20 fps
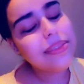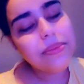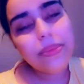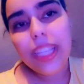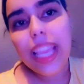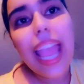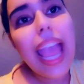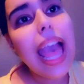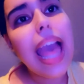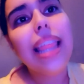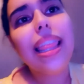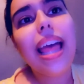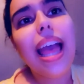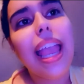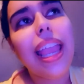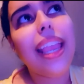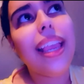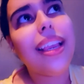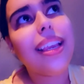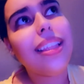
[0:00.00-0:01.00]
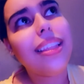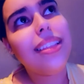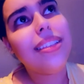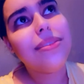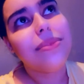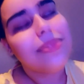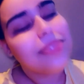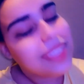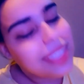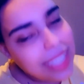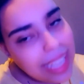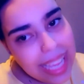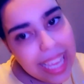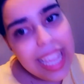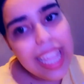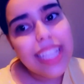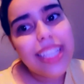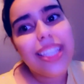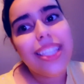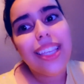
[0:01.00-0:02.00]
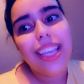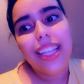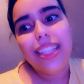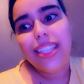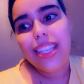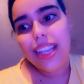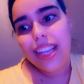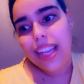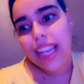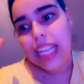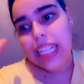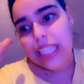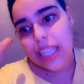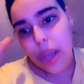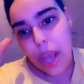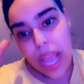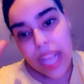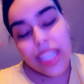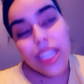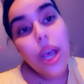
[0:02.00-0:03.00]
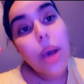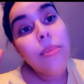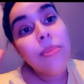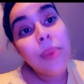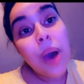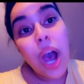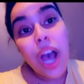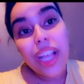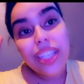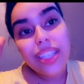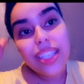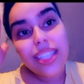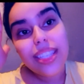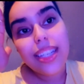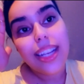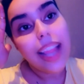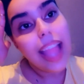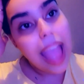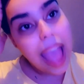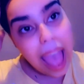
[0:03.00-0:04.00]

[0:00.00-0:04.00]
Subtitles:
yeah, like it's a must.